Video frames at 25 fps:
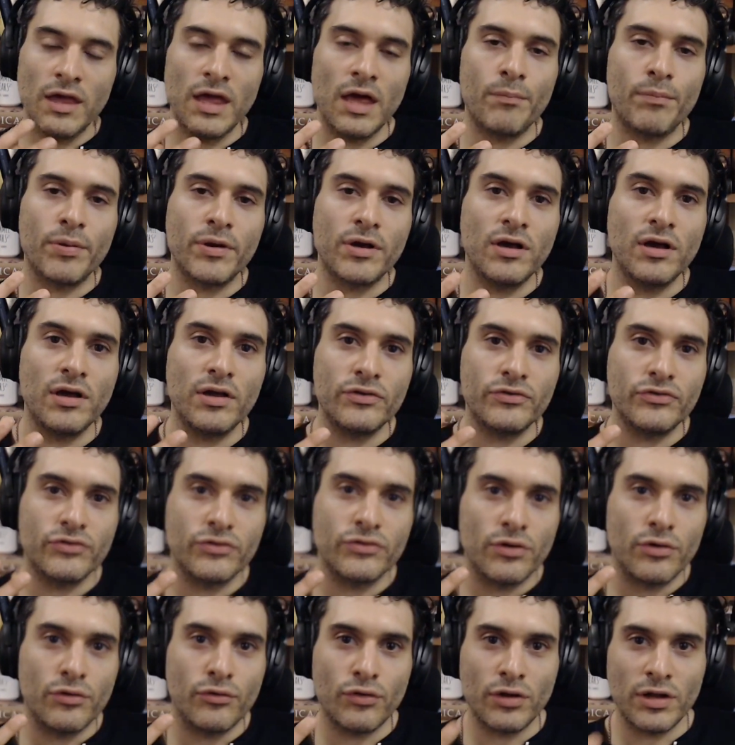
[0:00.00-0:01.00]
Yeah, because
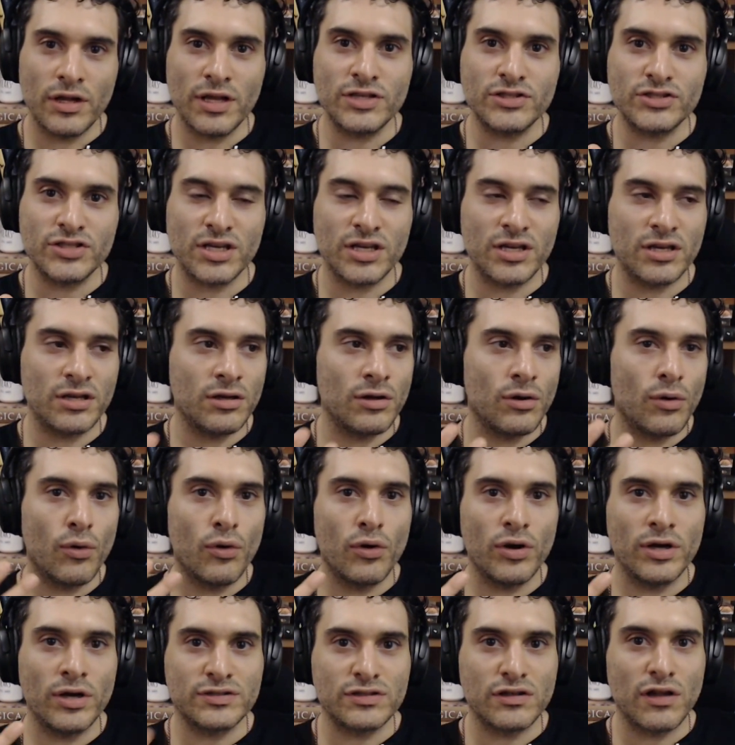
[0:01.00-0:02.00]
religion
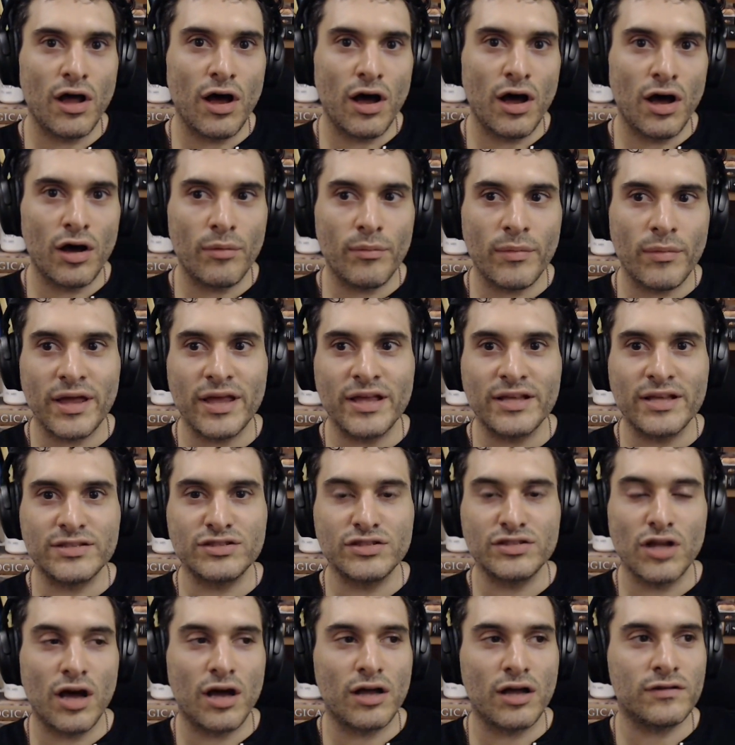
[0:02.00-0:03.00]
or Islam is
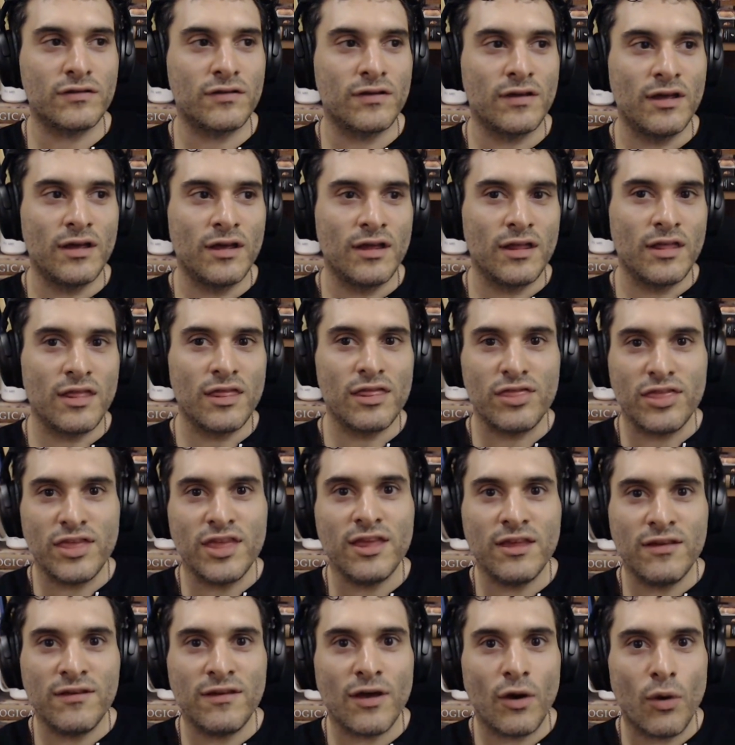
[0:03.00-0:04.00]
not
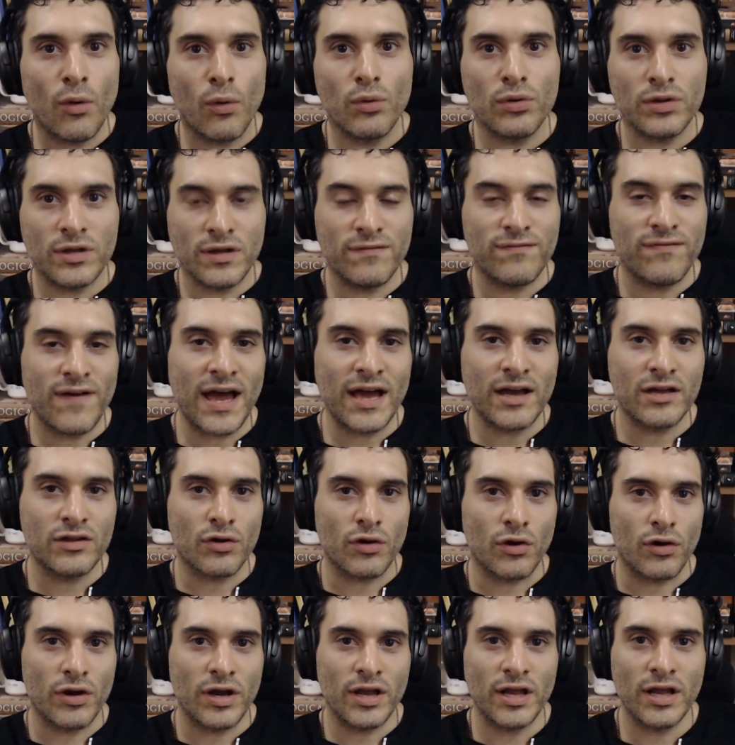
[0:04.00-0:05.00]
the only
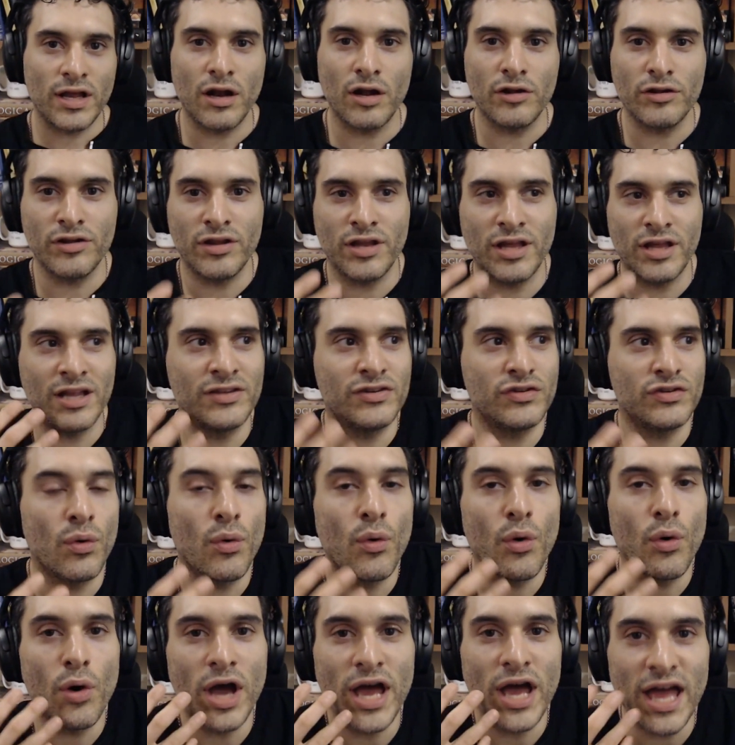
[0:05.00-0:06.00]
factor, it, it's
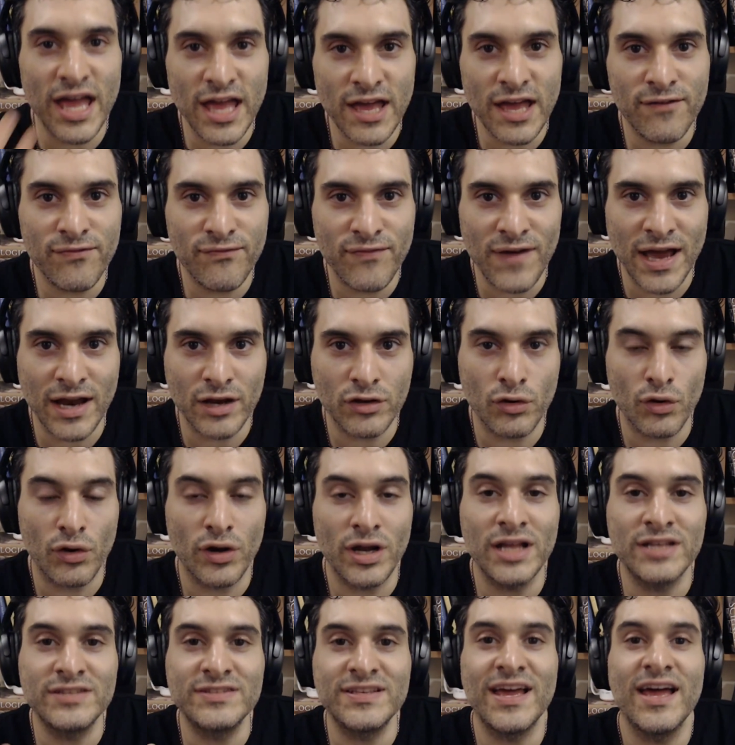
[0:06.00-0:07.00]
a factor,
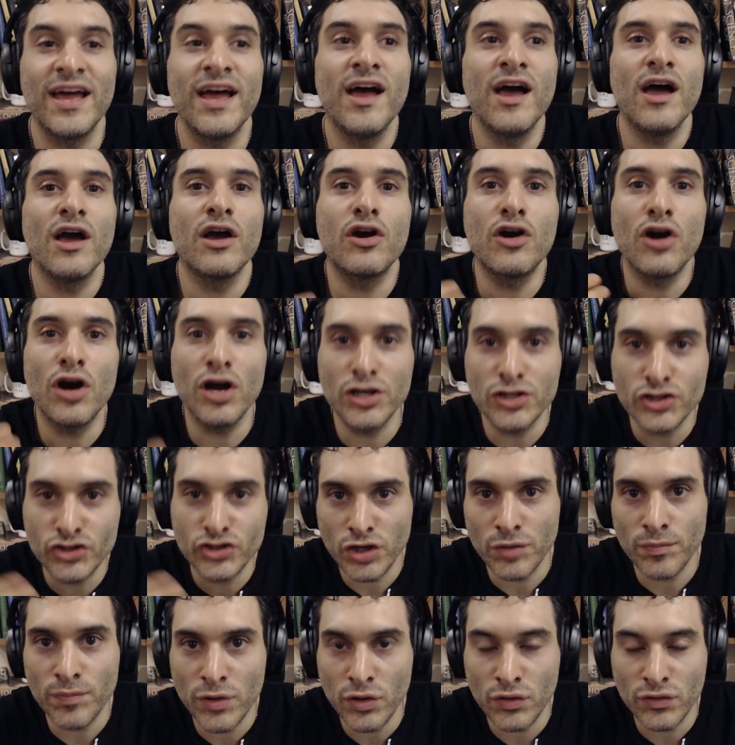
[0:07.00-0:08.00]
it's a
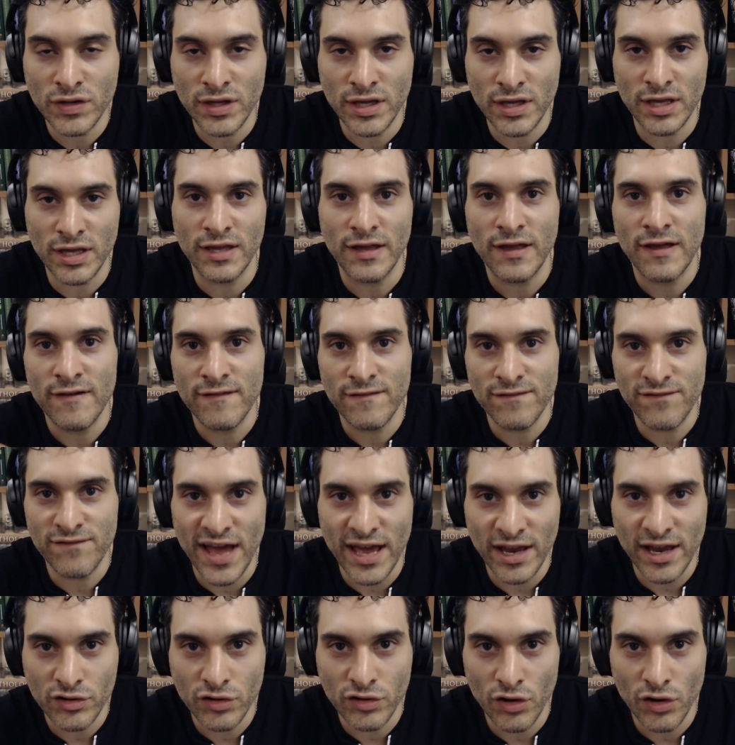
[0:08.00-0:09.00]
contributing
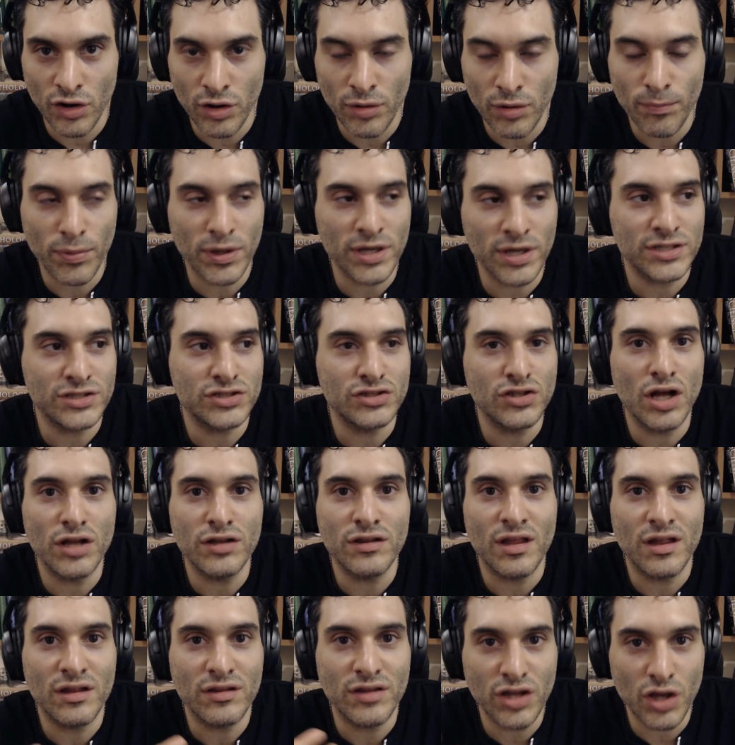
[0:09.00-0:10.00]
factor, but it's
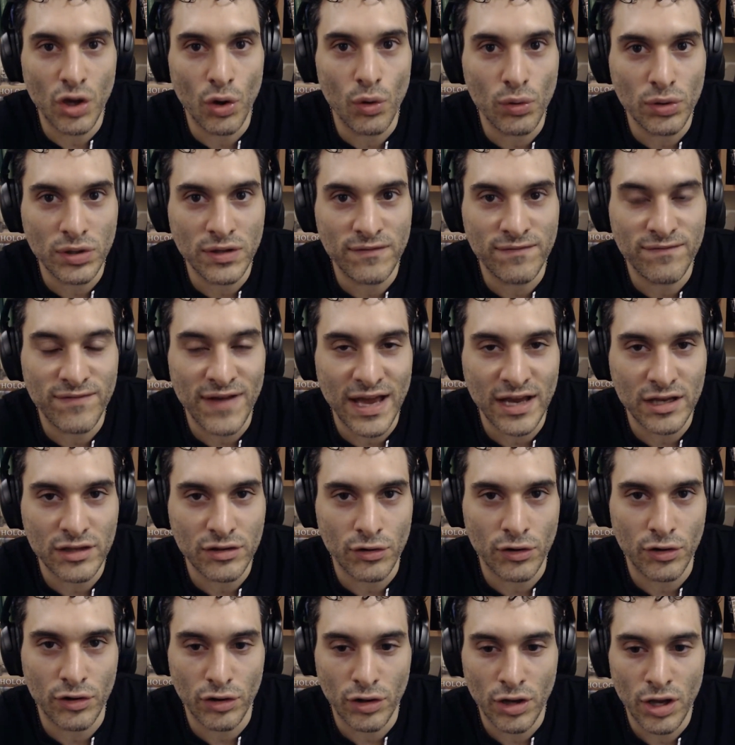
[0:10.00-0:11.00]
not the only
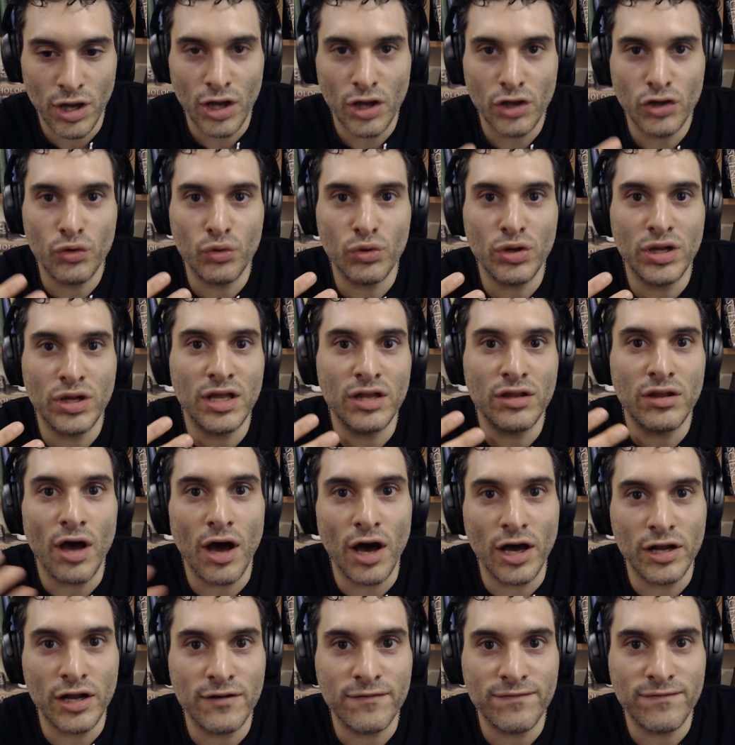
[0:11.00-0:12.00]
factor. You need
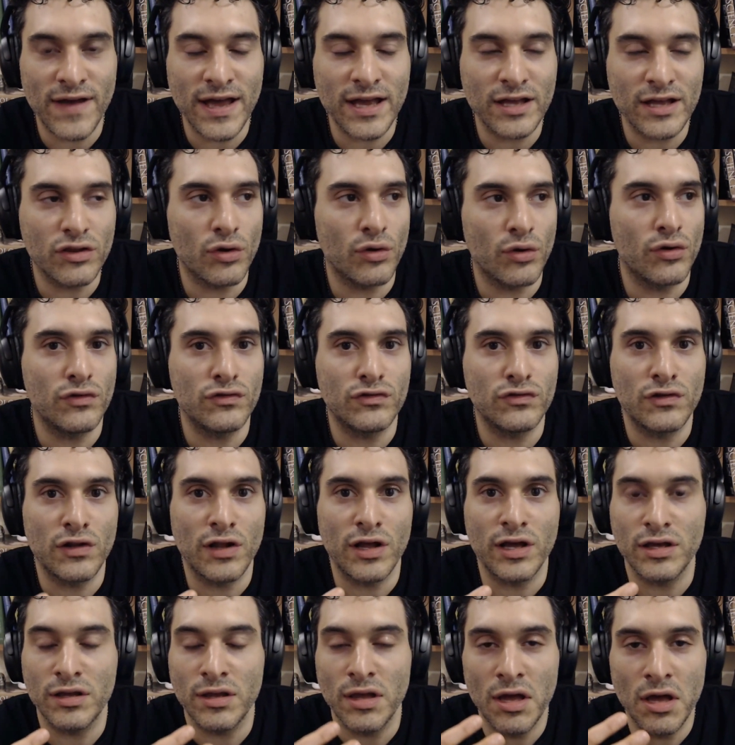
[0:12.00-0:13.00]
other factors
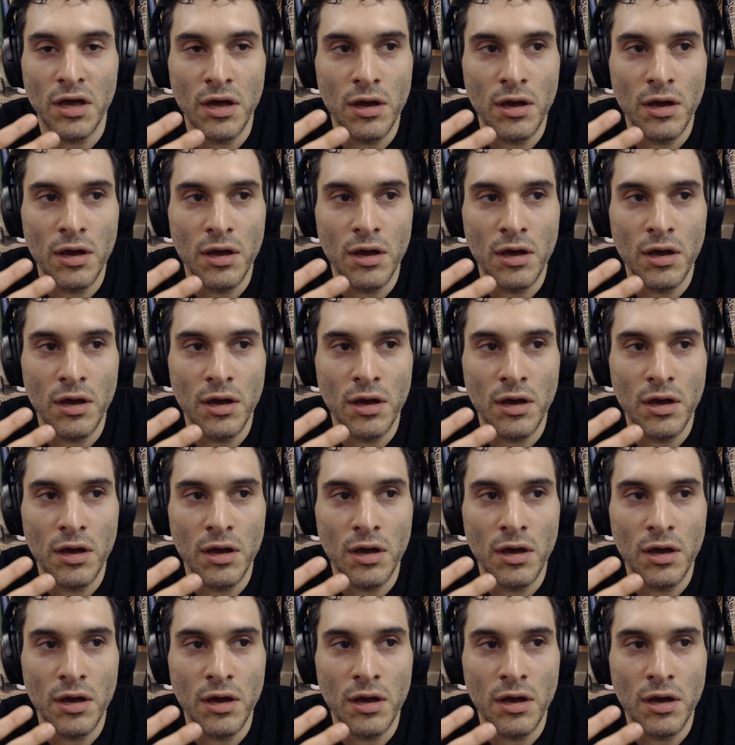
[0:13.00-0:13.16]
like